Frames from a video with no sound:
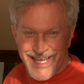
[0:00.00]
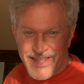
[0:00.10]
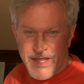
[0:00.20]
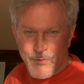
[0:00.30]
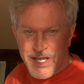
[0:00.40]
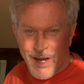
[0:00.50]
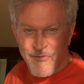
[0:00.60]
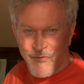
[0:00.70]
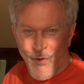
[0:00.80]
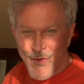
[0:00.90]
and then we come
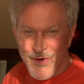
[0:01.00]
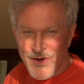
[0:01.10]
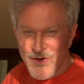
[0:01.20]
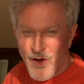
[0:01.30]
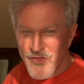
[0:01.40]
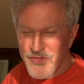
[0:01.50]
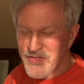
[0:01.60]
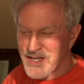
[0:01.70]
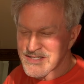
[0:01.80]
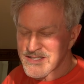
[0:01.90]
forward and all the
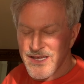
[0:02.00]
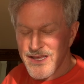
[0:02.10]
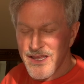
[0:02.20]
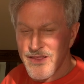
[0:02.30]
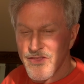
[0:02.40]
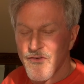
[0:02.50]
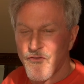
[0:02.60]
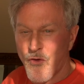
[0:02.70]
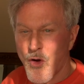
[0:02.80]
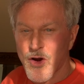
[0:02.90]
things in the
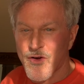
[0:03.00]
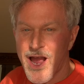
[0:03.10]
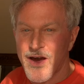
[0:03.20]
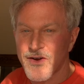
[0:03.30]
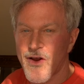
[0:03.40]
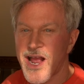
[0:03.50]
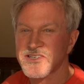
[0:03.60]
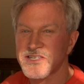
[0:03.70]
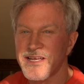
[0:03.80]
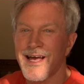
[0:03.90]
foreground are
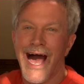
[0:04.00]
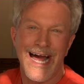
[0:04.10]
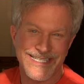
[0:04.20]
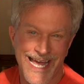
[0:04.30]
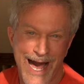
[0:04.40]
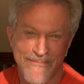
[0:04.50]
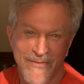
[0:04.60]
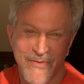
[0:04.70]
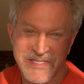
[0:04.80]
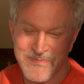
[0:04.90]
actually on top
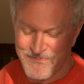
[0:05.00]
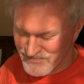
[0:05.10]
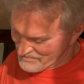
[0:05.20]
of what's